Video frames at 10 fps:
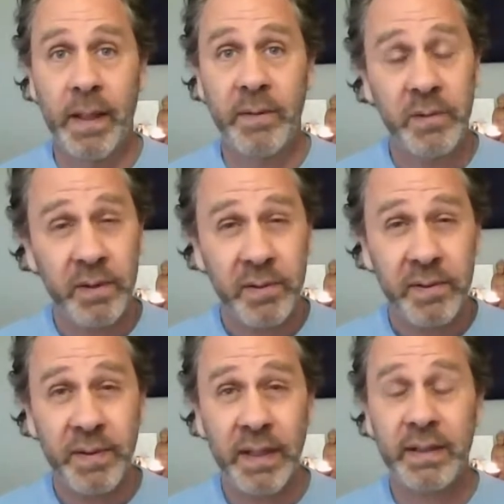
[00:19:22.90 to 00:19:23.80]
And really
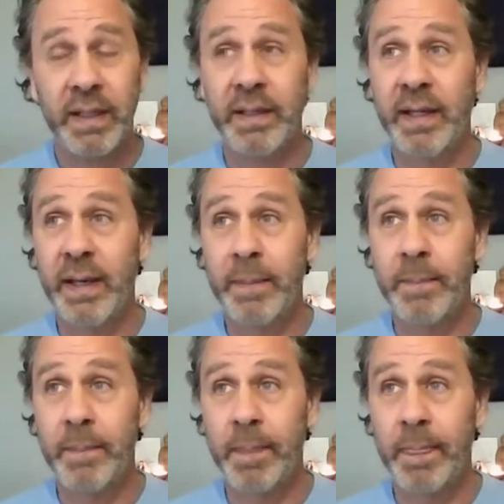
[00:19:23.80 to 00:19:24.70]
reflect on that.
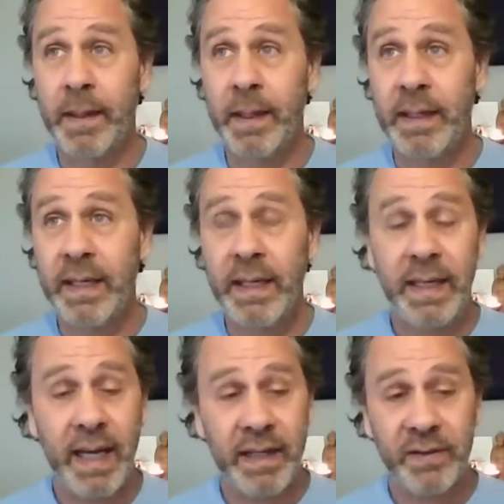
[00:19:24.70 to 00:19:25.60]
And again,
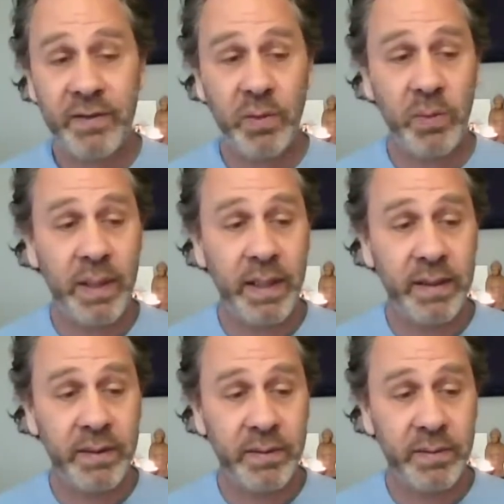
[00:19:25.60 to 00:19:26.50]
not as a way
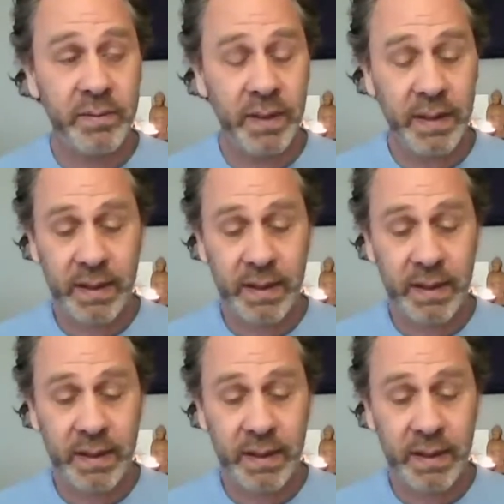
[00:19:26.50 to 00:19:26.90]
to